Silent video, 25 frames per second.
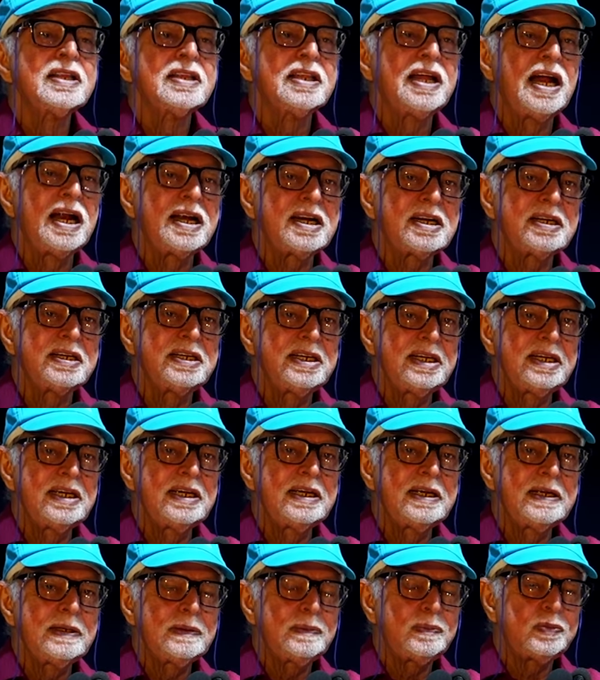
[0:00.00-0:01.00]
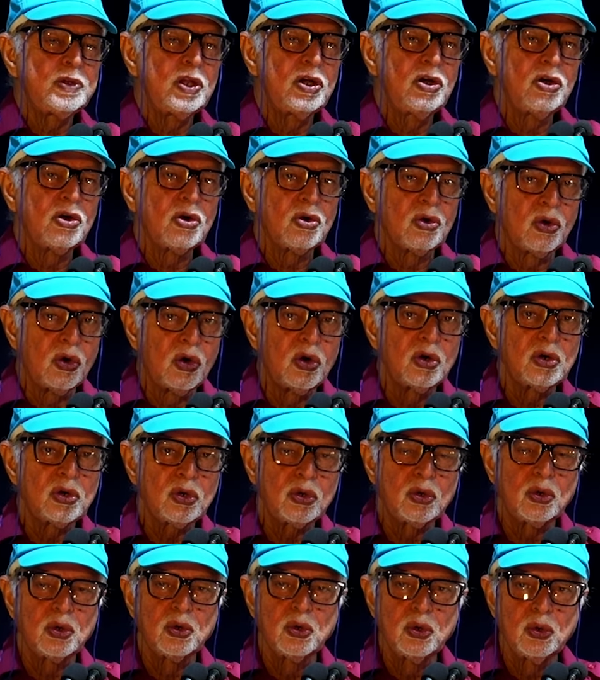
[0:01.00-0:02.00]
that he
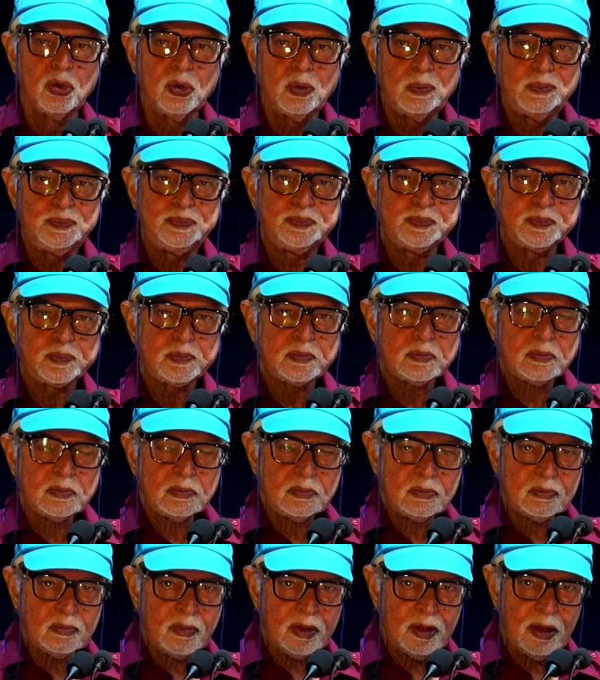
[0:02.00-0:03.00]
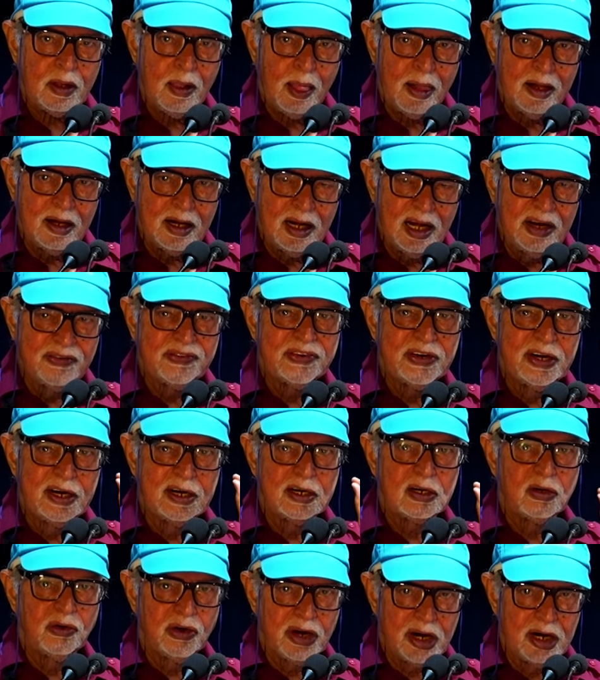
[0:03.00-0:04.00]
wrote to
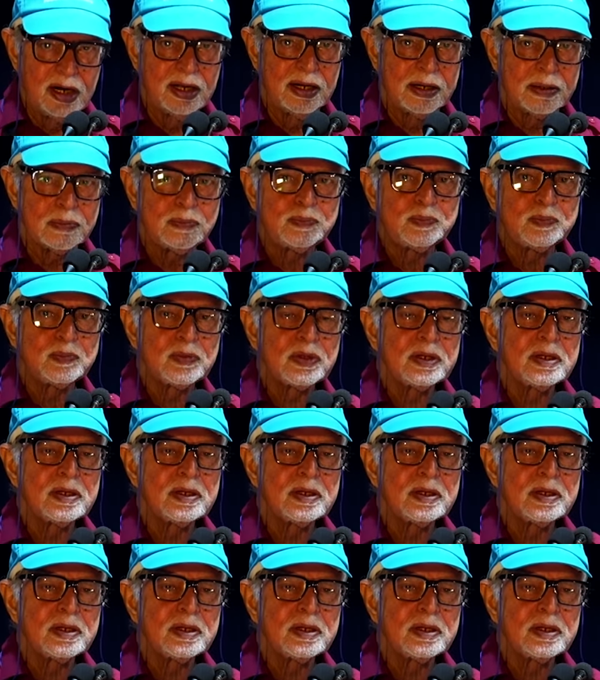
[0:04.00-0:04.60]
Lieutenant Governor.